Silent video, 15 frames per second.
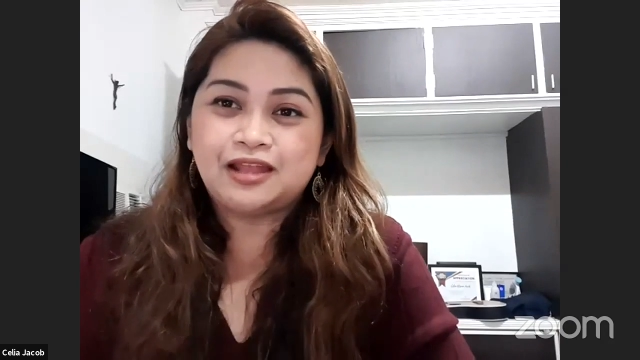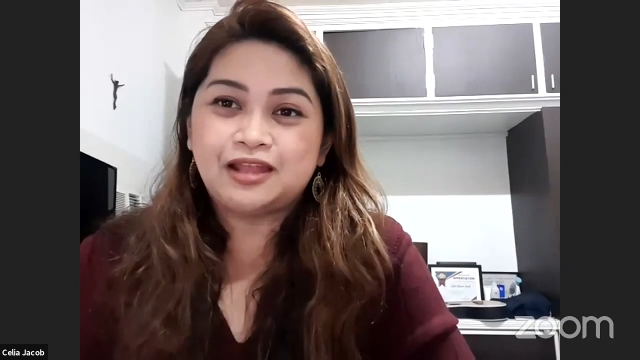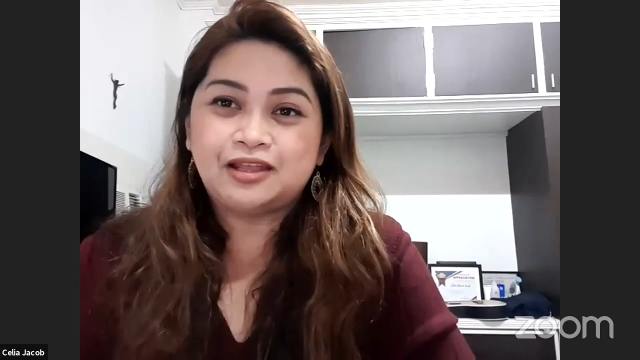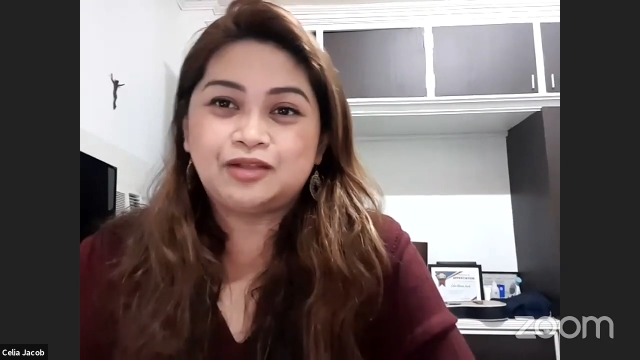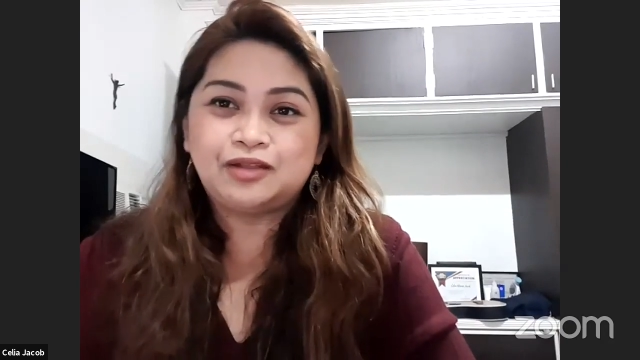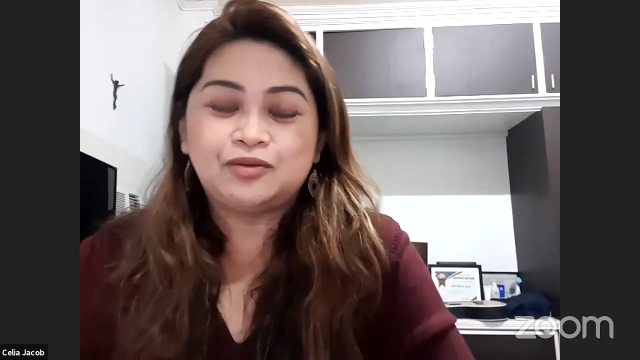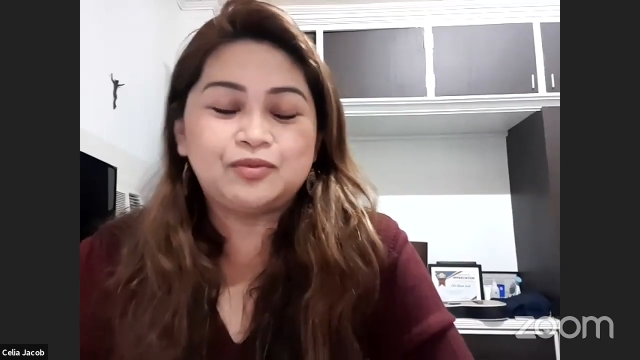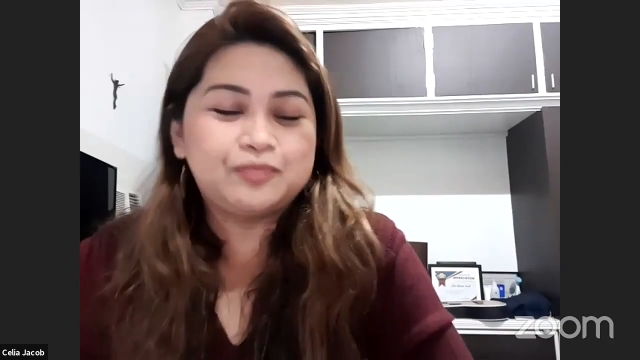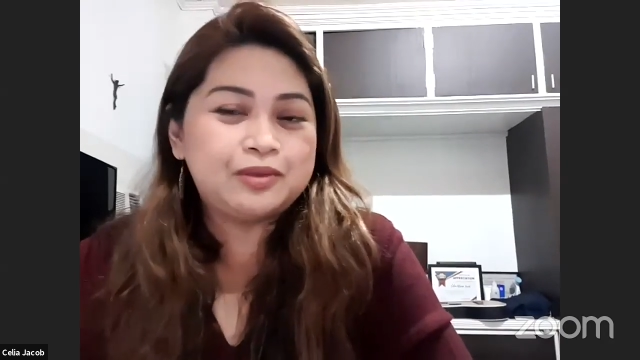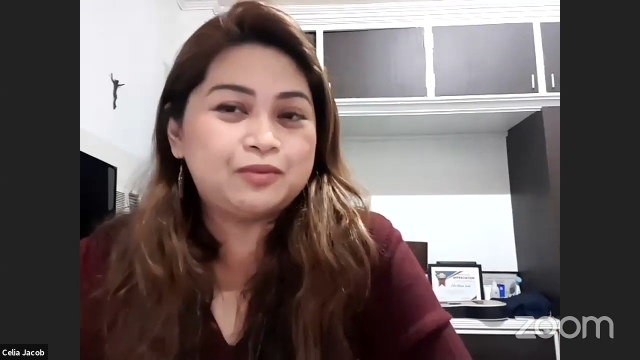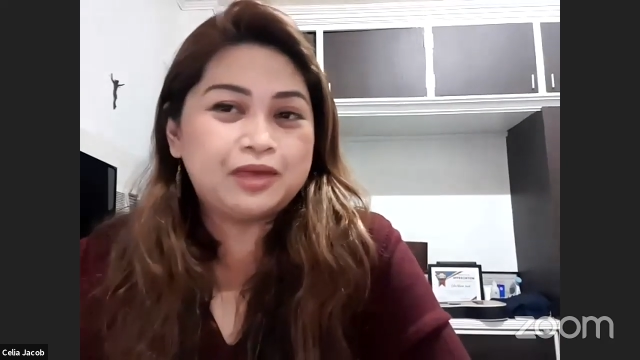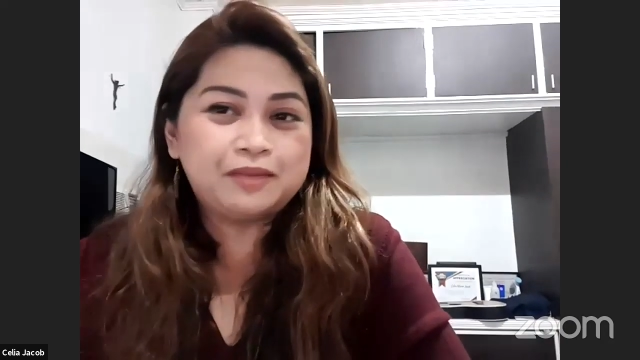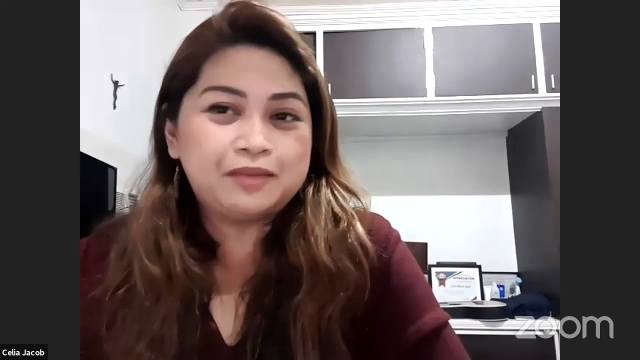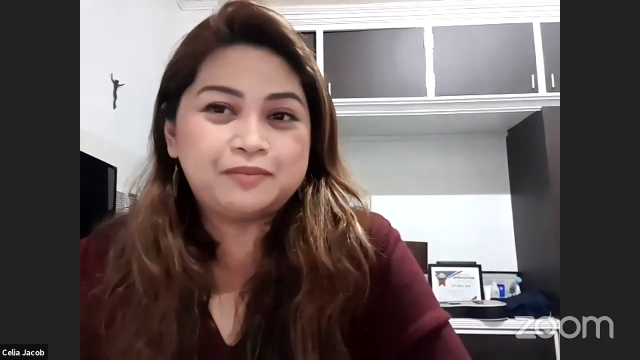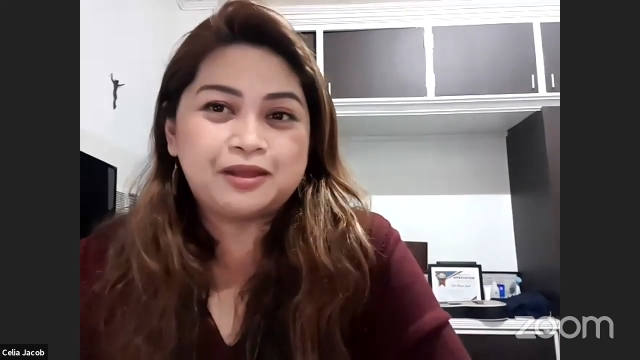that it would be
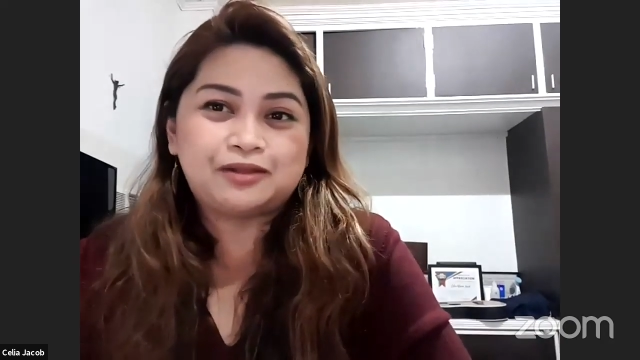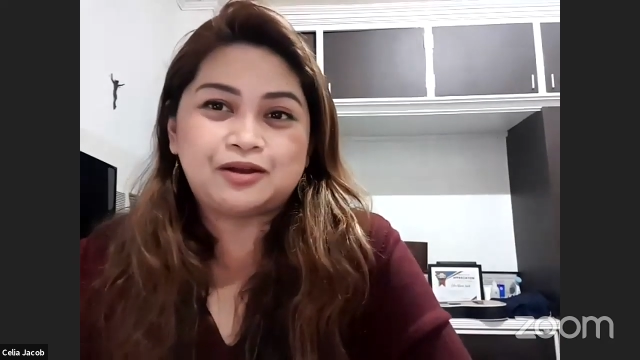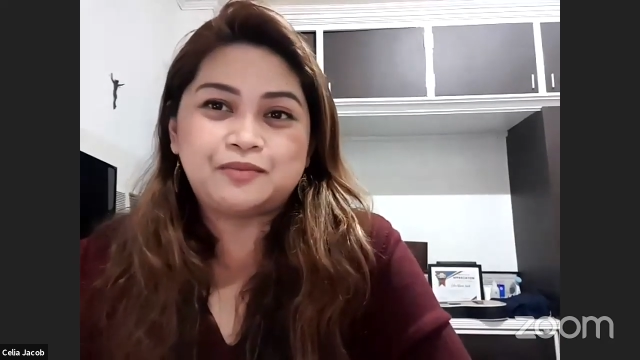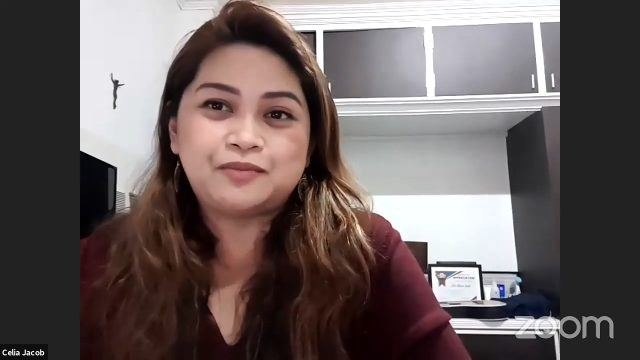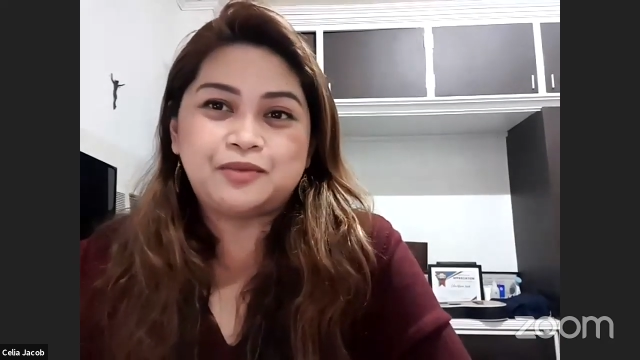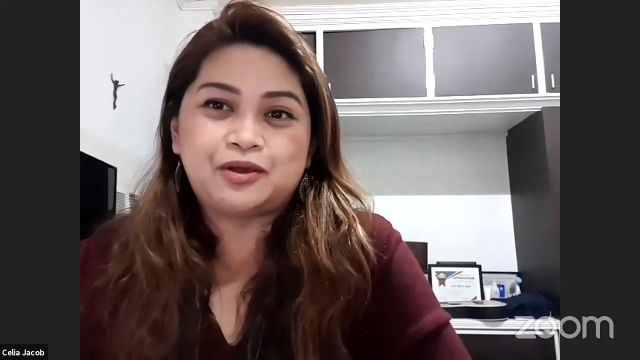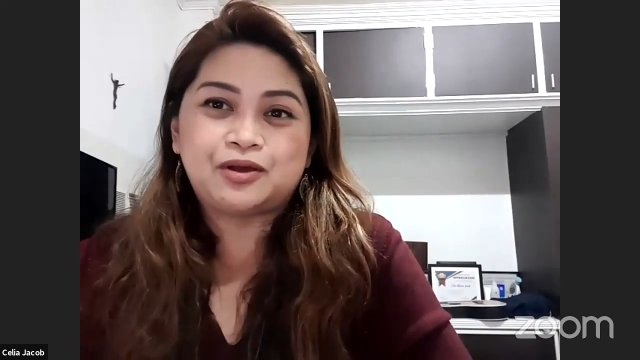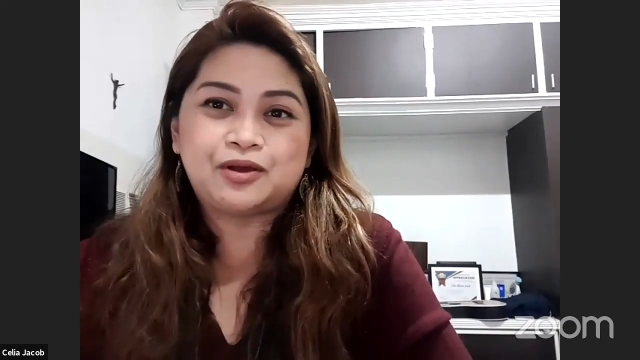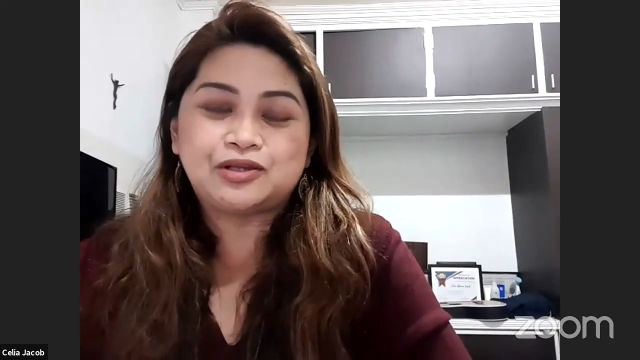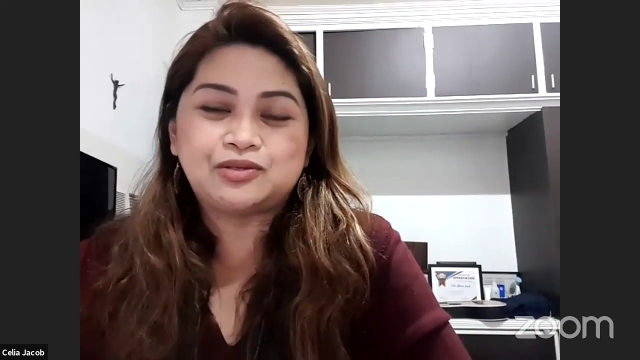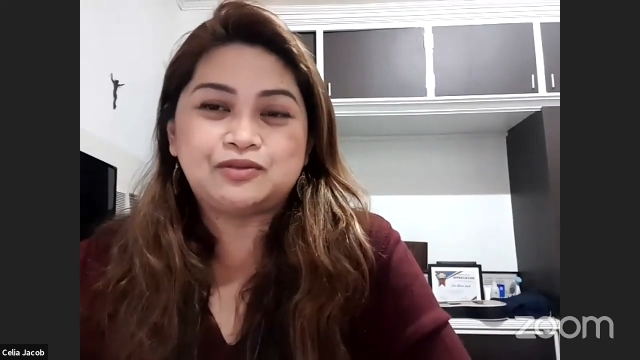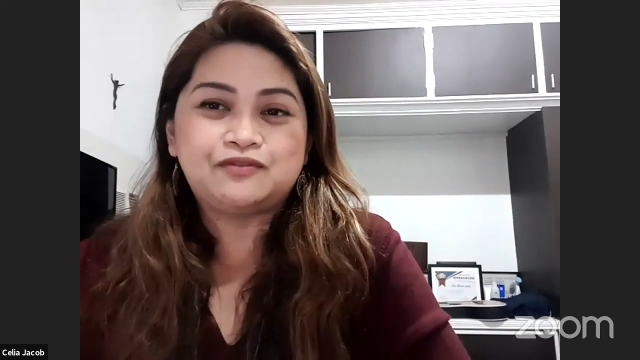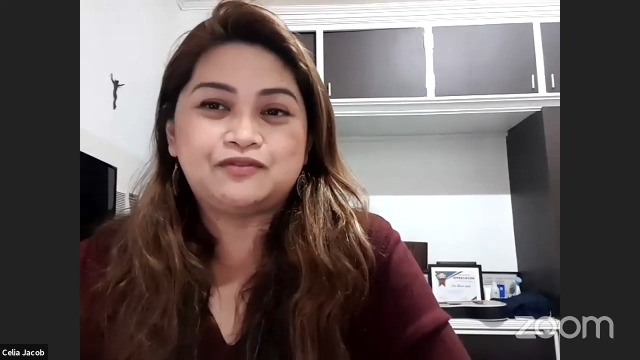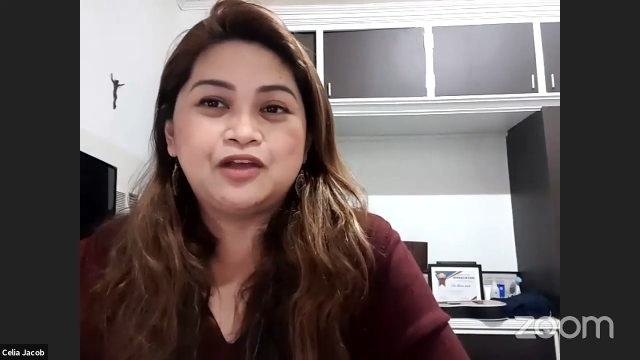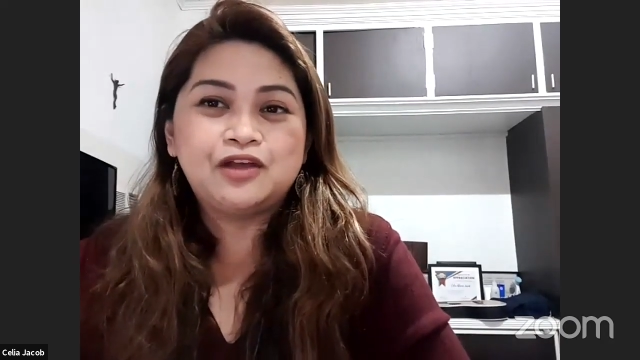way better because
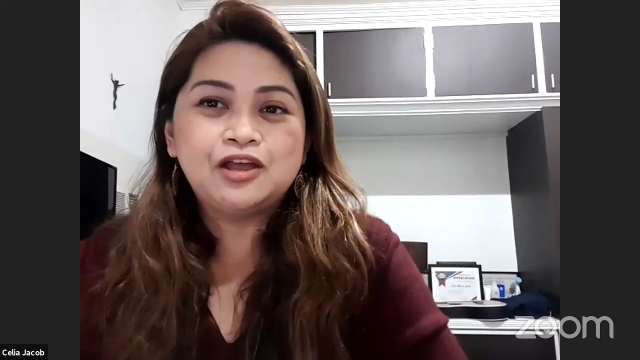we've